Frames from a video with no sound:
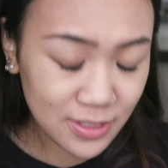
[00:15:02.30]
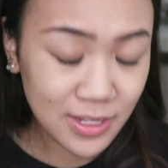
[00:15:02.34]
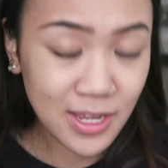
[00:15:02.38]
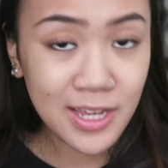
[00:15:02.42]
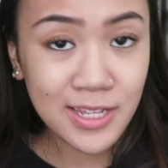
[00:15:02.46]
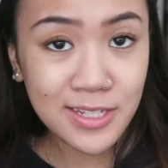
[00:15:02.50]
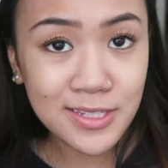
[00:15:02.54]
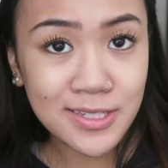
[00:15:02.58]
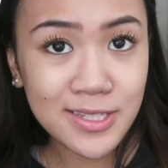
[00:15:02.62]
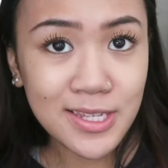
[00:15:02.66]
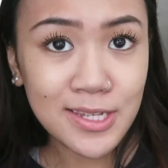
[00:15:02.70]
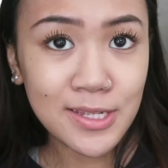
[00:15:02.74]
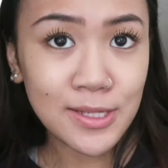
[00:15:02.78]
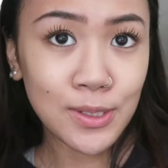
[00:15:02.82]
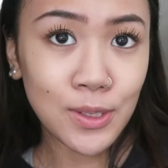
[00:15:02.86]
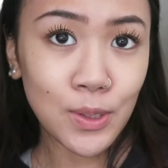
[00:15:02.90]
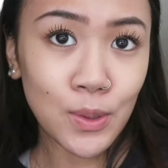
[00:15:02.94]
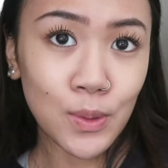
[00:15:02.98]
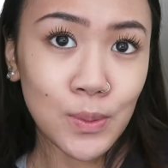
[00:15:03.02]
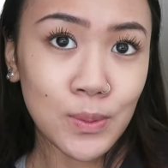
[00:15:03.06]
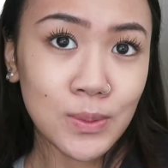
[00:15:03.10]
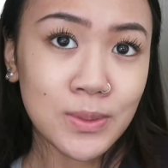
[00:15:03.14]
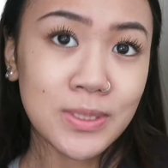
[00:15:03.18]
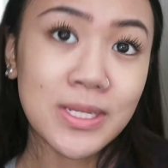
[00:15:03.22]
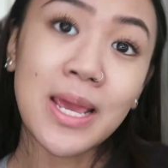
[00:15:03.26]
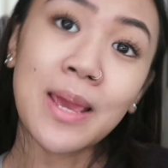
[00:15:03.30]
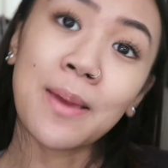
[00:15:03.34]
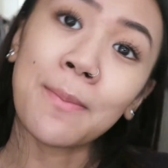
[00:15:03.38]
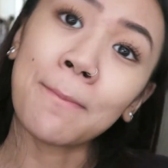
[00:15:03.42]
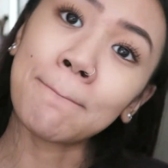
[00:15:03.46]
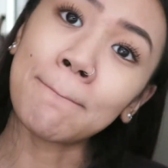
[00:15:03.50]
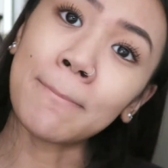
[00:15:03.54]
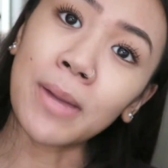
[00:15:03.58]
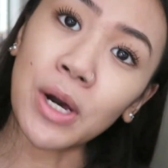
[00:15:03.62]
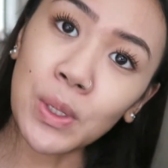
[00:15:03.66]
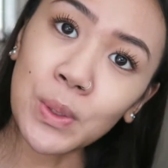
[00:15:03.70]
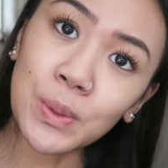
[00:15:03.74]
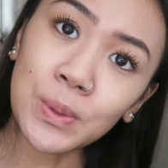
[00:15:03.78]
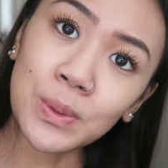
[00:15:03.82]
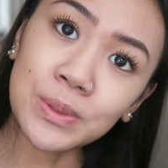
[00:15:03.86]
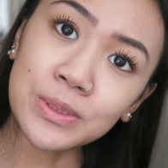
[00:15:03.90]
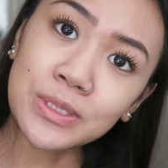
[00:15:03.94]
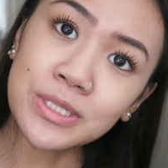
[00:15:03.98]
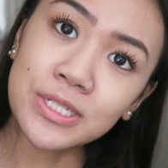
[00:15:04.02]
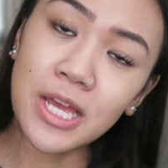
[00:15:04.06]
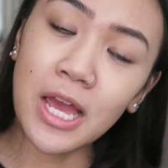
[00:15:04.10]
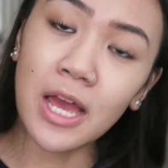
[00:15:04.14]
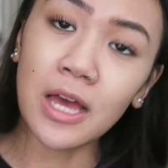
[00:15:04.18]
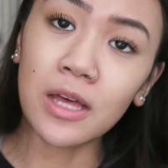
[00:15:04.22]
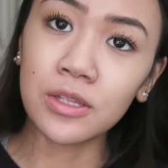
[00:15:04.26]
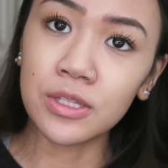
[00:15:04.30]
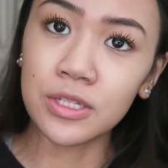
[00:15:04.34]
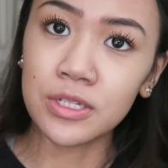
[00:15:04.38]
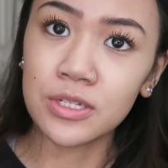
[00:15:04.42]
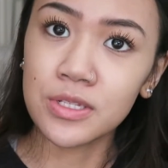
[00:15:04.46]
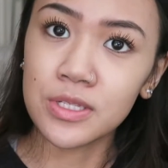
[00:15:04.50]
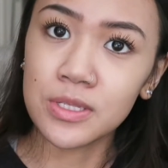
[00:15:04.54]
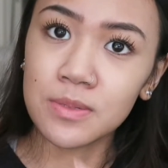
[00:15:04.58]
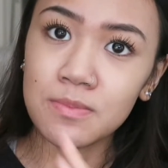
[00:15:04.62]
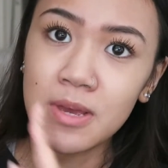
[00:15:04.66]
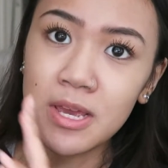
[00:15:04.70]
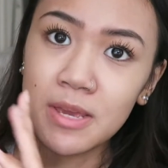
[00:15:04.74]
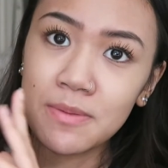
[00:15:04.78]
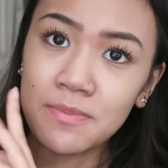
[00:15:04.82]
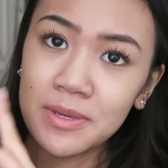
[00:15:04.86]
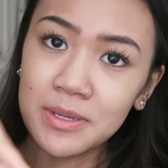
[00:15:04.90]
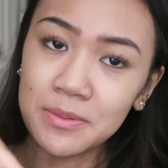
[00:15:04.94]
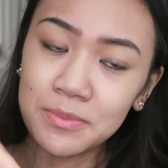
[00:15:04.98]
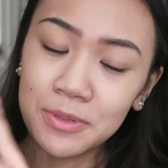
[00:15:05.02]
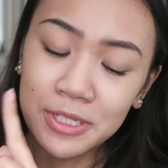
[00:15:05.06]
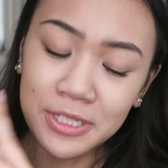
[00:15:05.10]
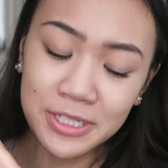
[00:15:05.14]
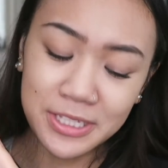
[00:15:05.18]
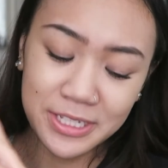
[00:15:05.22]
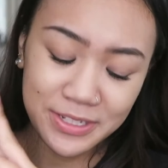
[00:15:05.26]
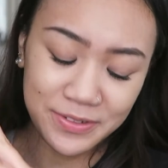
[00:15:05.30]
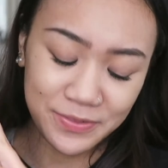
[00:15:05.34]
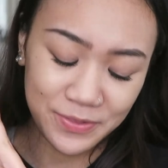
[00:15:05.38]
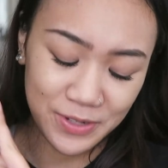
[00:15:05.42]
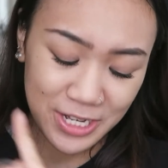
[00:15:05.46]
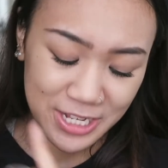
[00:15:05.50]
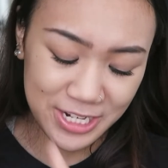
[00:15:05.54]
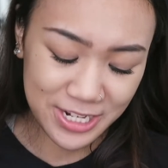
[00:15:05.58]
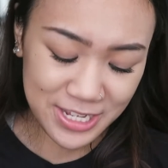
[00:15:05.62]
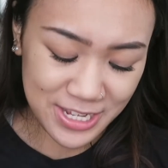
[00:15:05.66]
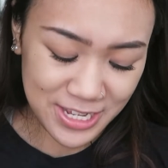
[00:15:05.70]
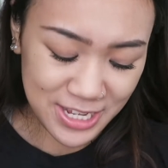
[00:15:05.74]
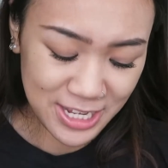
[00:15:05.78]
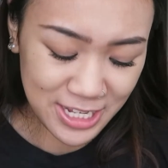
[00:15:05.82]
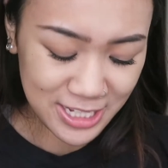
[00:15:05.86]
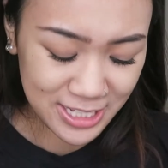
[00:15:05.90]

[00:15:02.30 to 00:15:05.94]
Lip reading: nice and gold and bold, I'll use my Maybelline one.